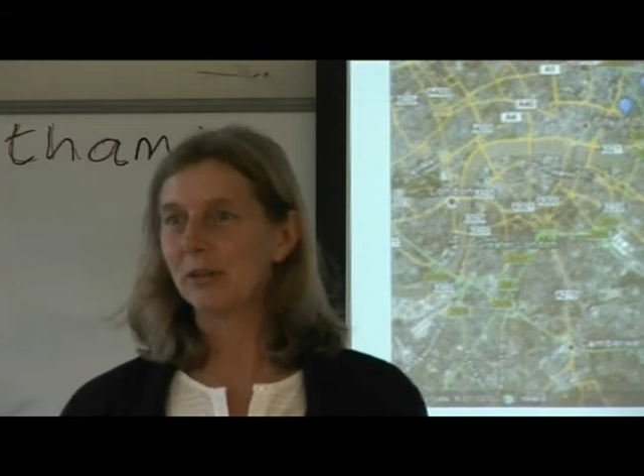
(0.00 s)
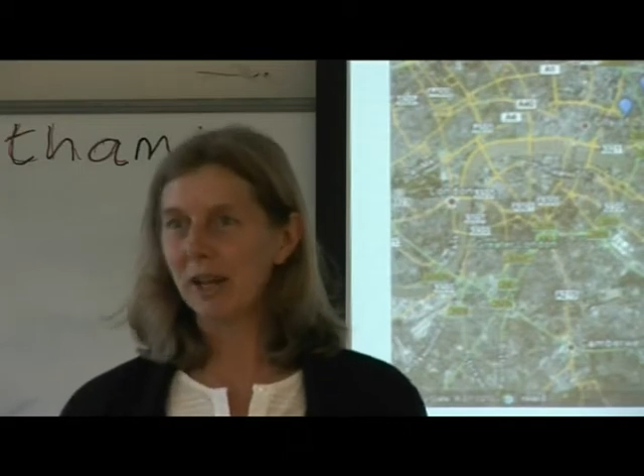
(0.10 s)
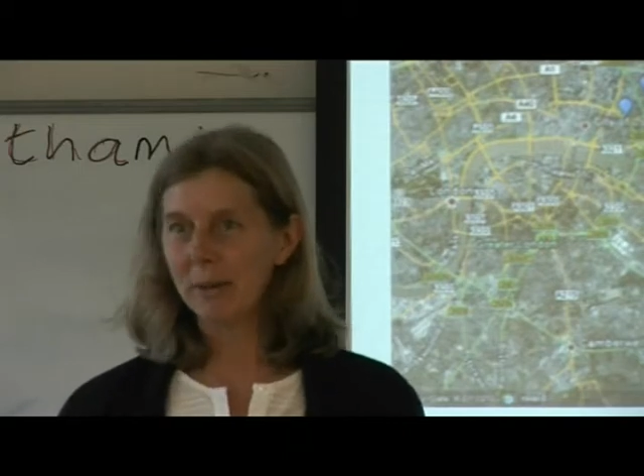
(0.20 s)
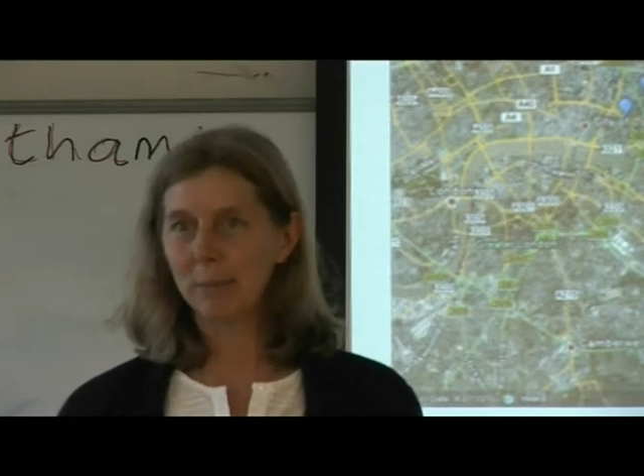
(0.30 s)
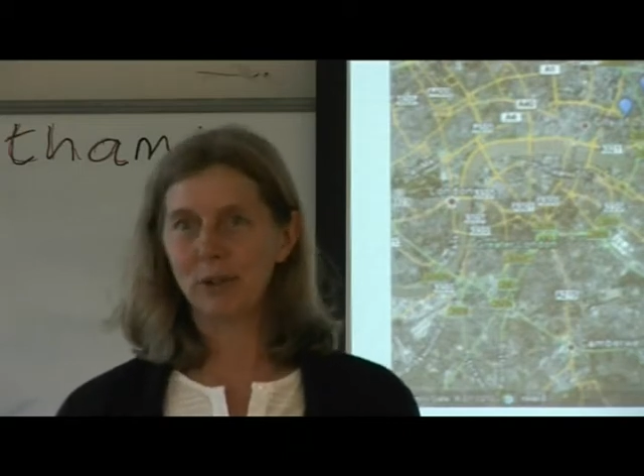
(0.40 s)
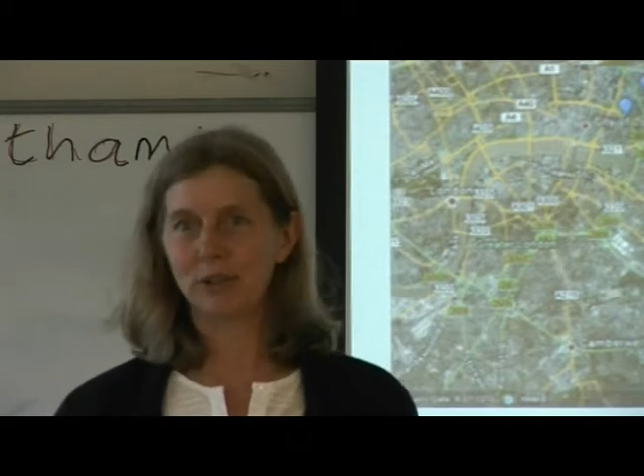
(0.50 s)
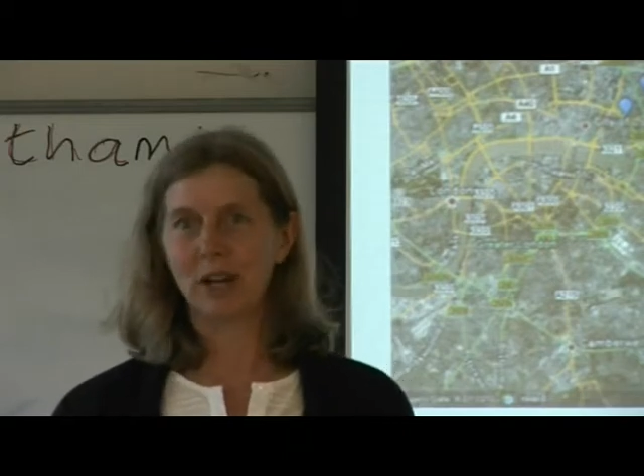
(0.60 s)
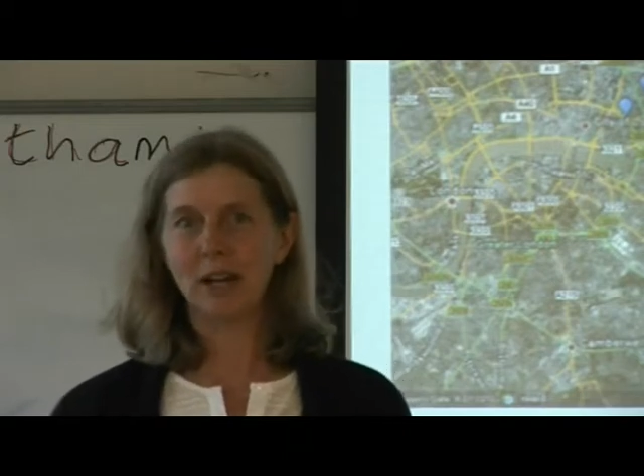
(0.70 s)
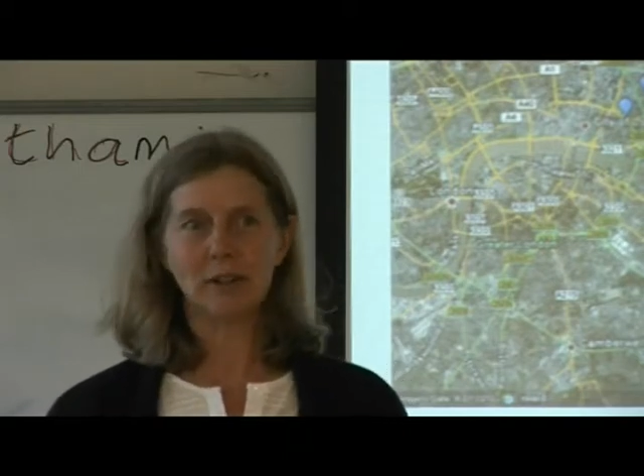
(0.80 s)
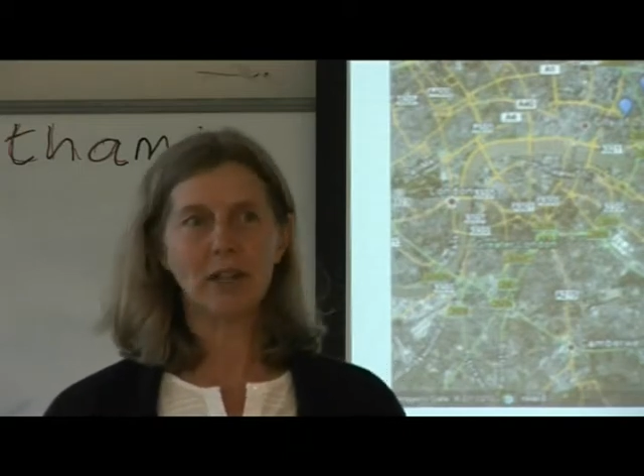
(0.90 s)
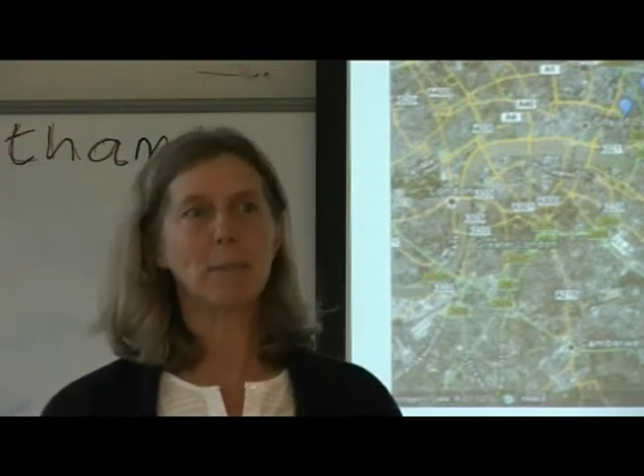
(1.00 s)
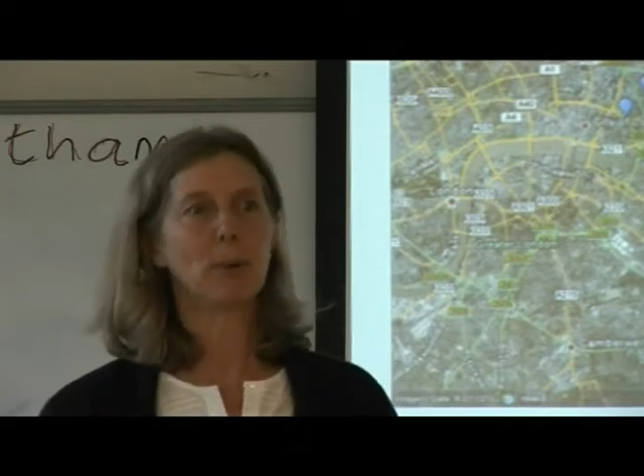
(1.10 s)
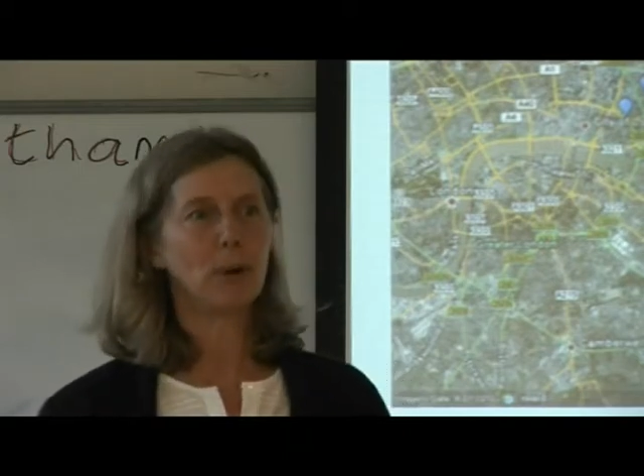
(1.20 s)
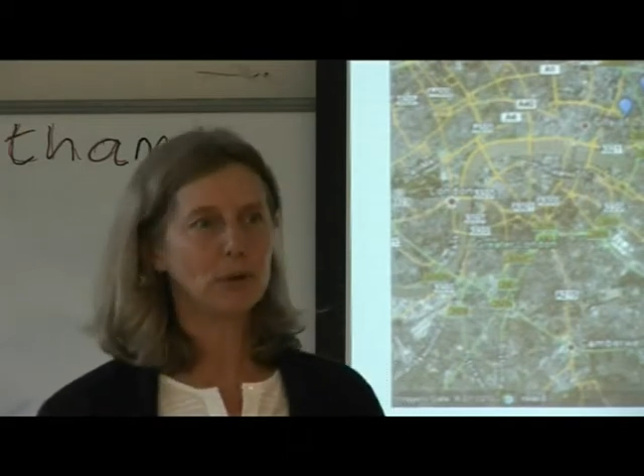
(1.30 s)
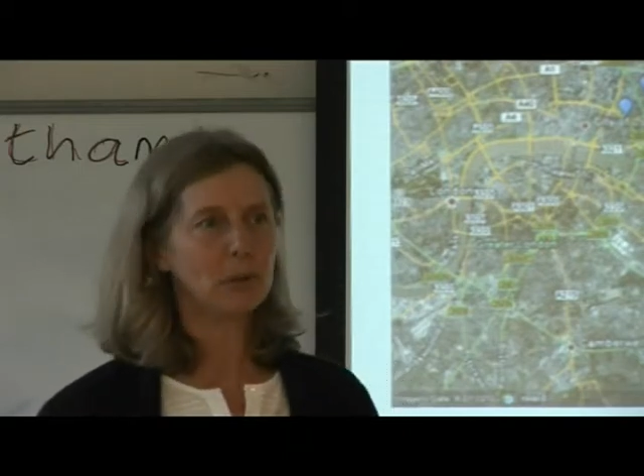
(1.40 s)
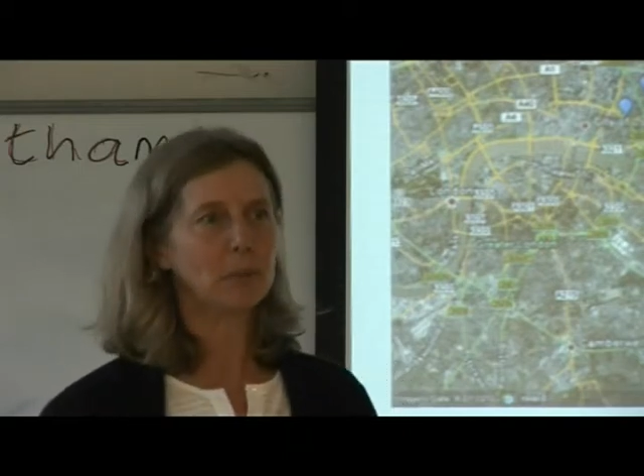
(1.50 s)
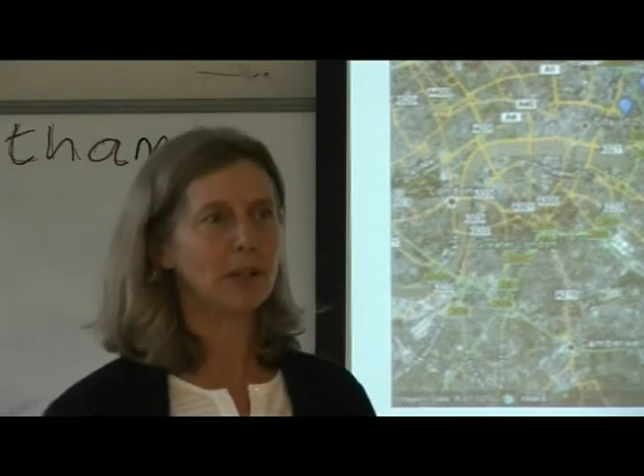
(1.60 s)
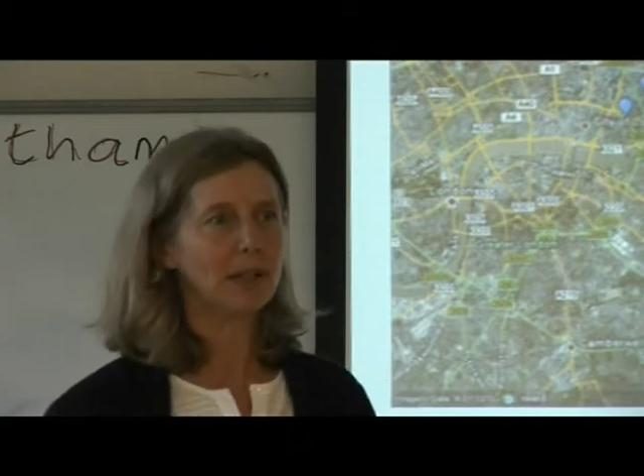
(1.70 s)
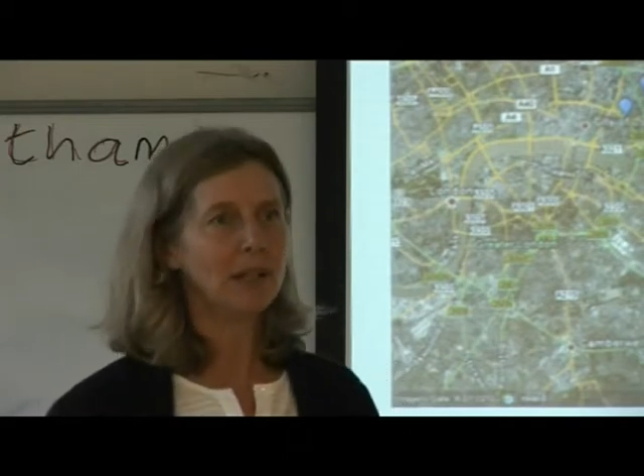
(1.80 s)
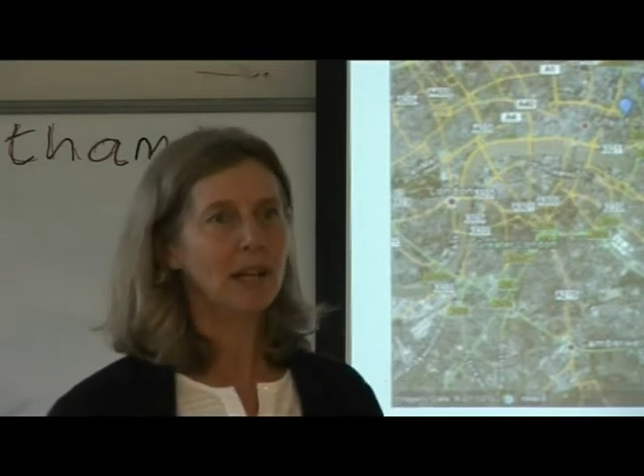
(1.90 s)
for air pollution? How can they
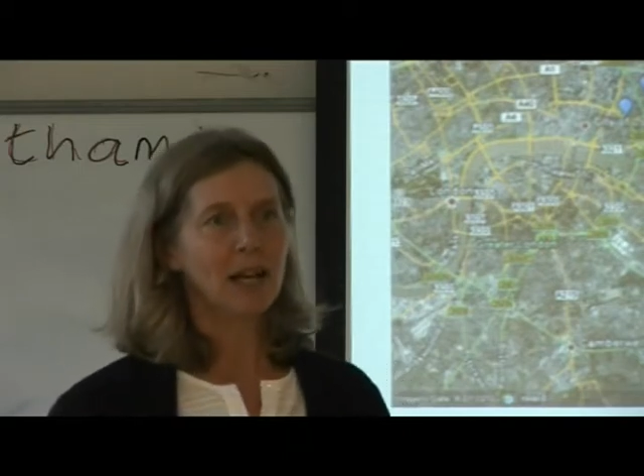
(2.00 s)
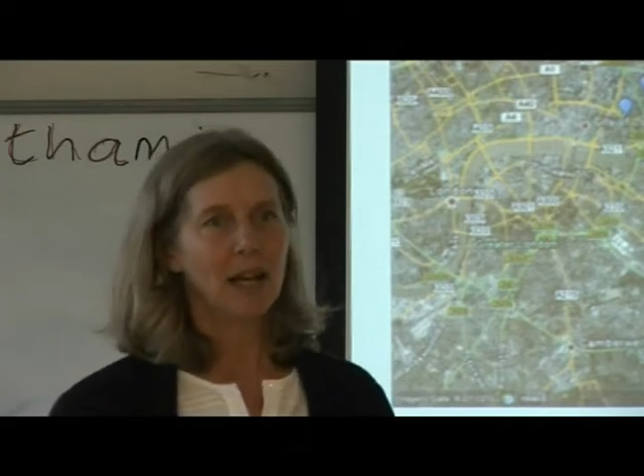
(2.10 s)
possibly